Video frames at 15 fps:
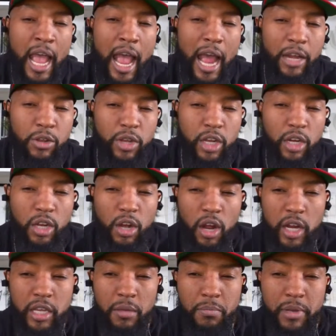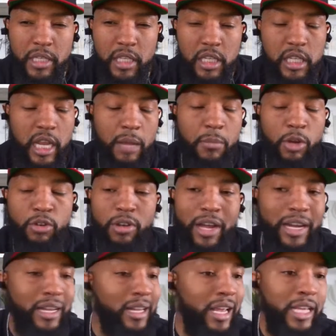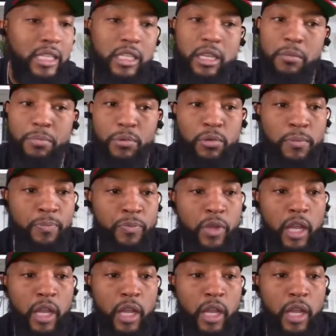How do you get a car in your business name and credit? It's simple.